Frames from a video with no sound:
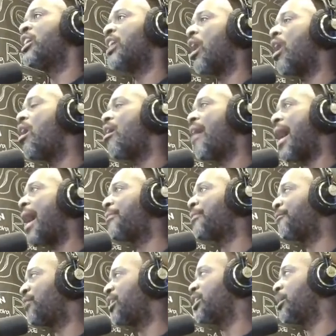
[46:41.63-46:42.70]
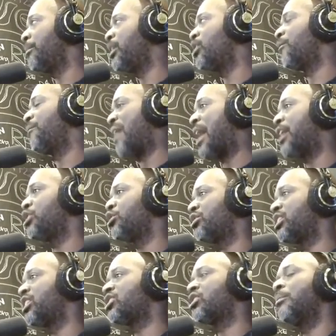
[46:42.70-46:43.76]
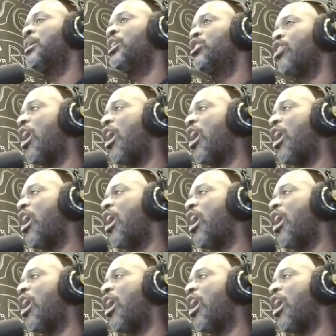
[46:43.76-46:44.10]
y'all all have the fundamental value system,